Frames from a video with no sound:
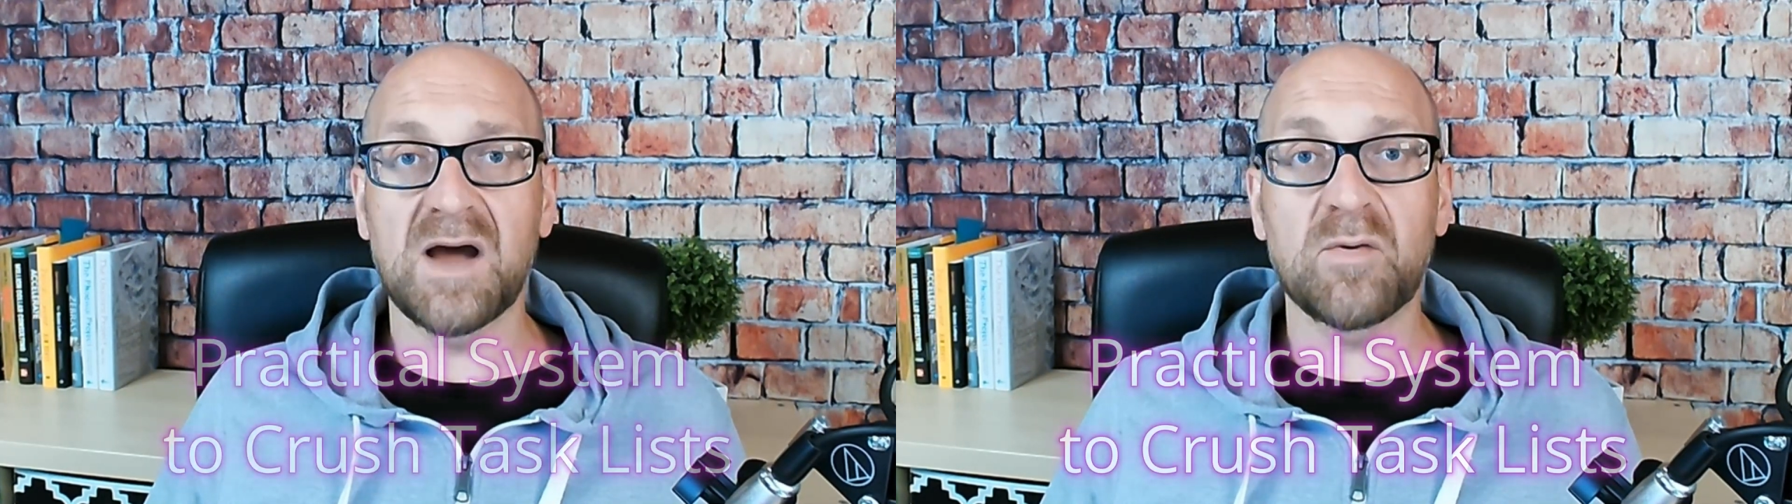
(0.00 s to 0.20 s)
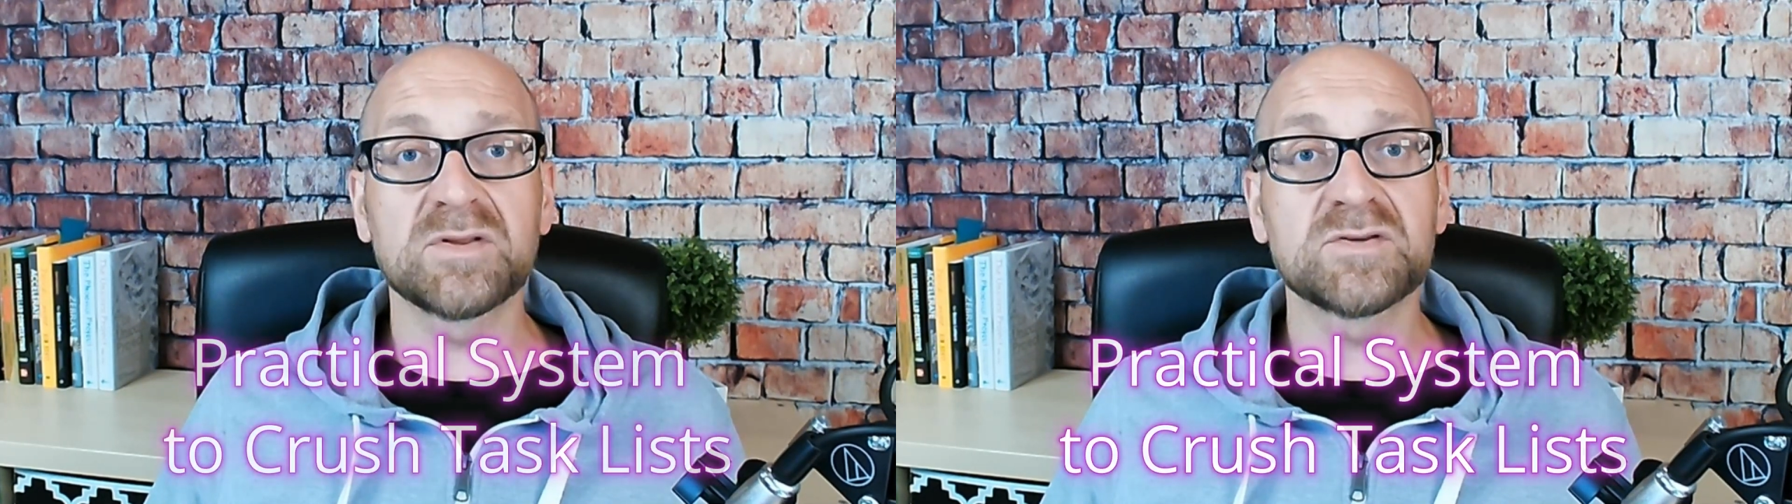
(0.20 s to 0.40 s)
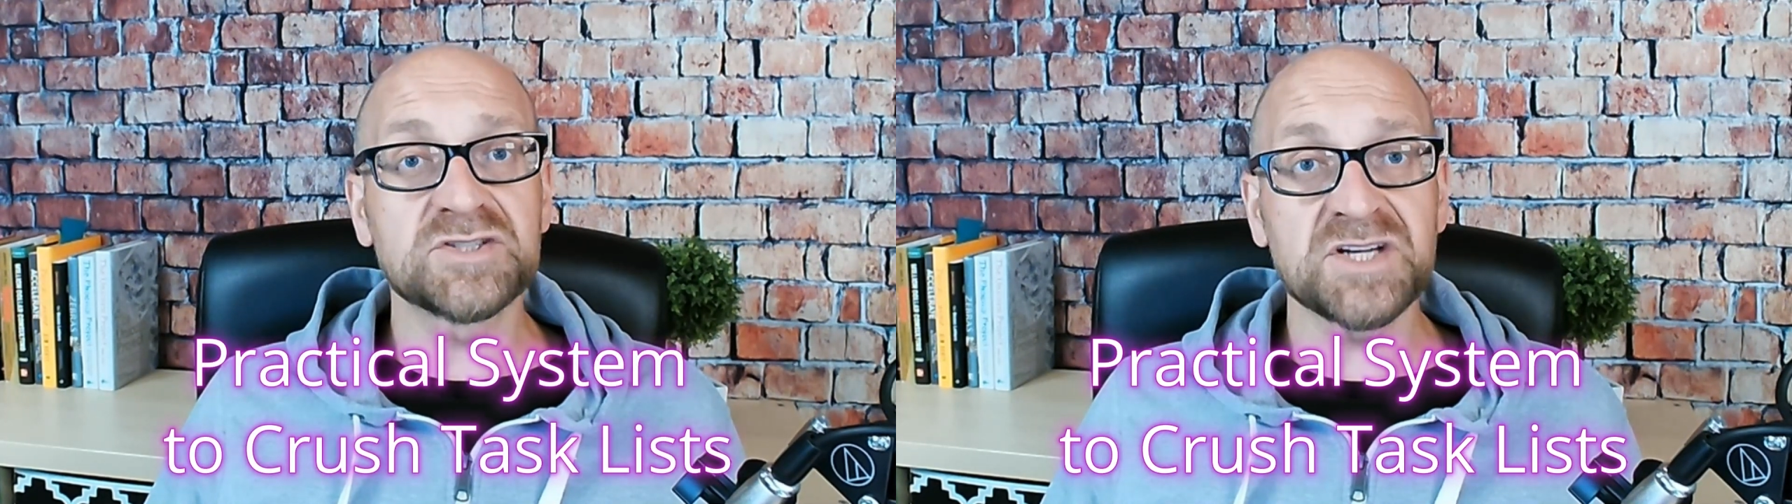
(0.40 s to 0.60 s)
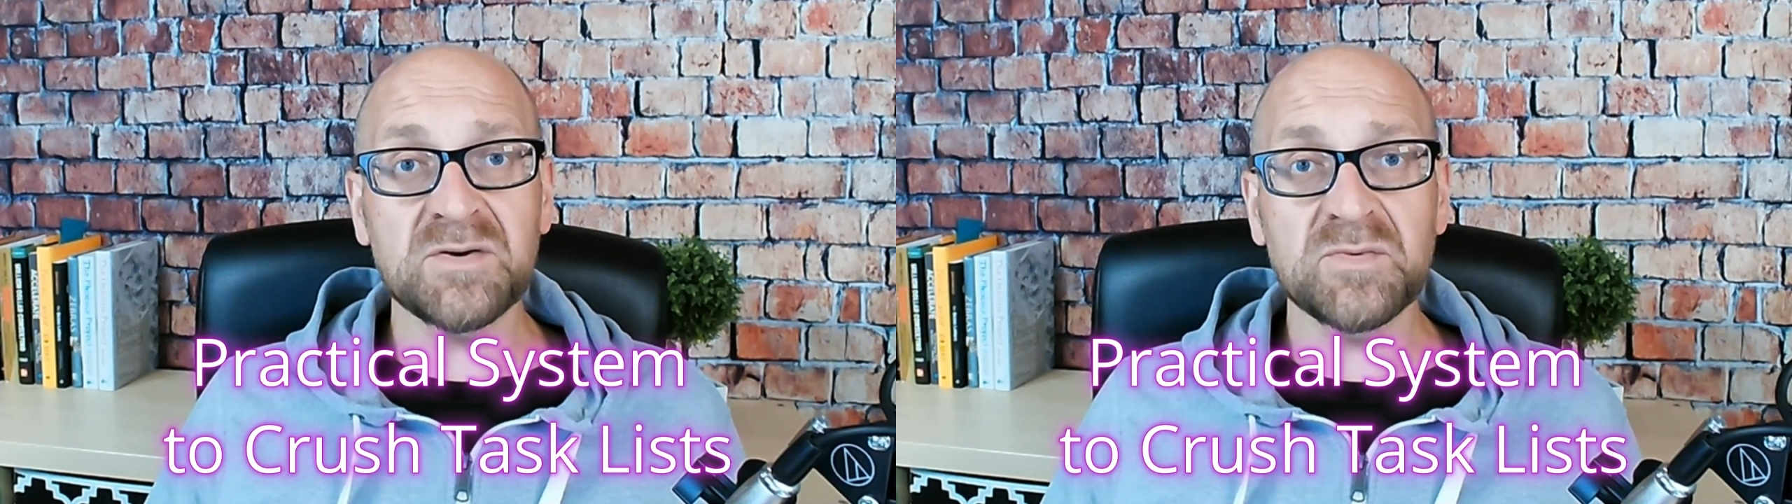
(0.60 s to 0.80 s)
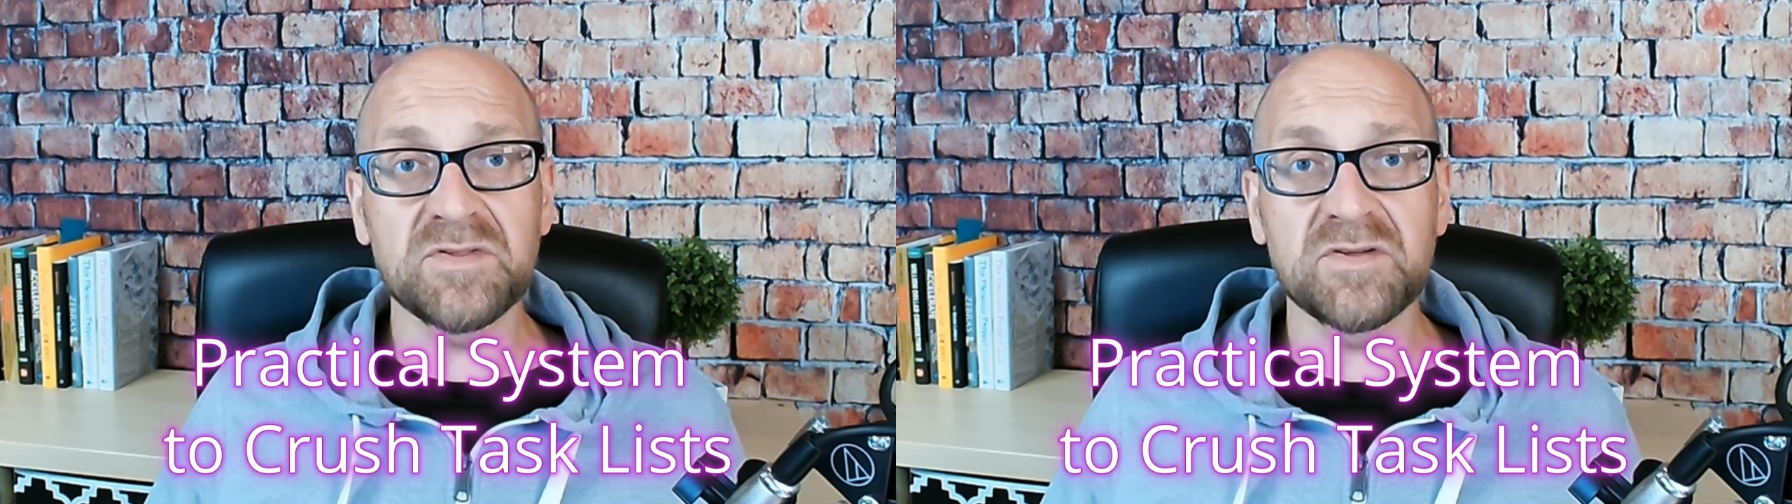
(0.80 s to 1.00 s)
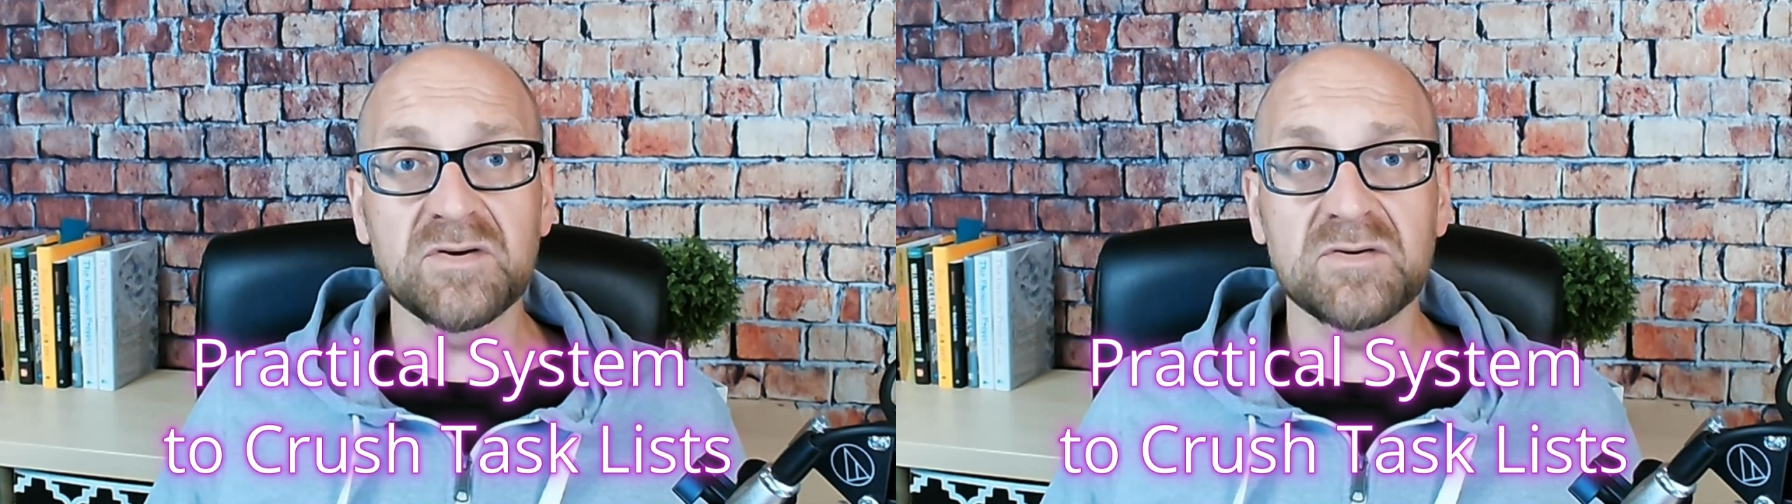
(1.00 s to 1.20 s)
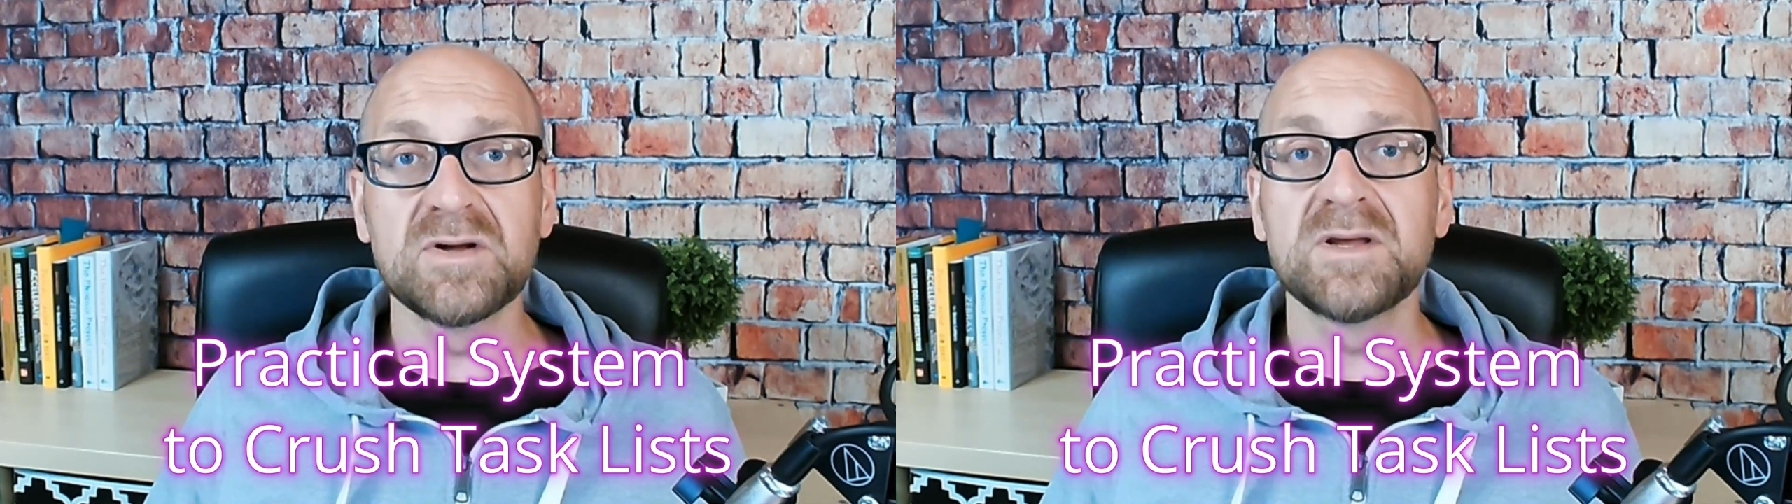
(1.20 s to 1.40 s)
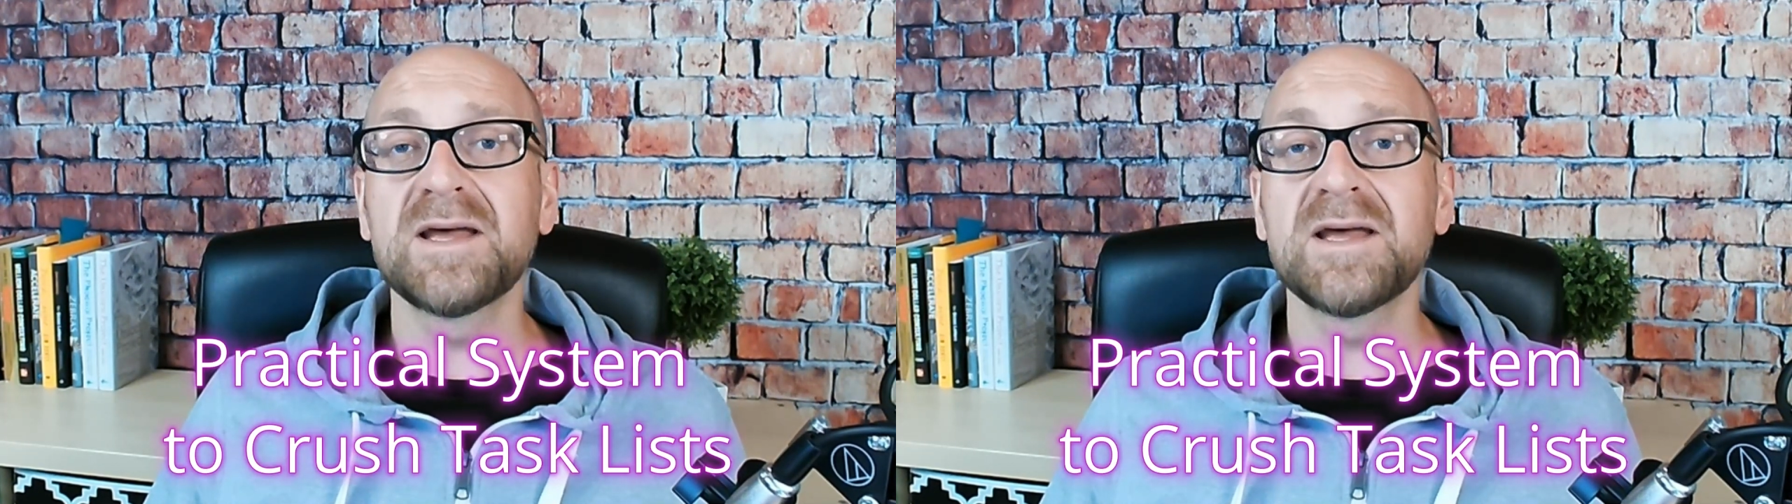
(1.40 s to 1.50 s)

I want to share with you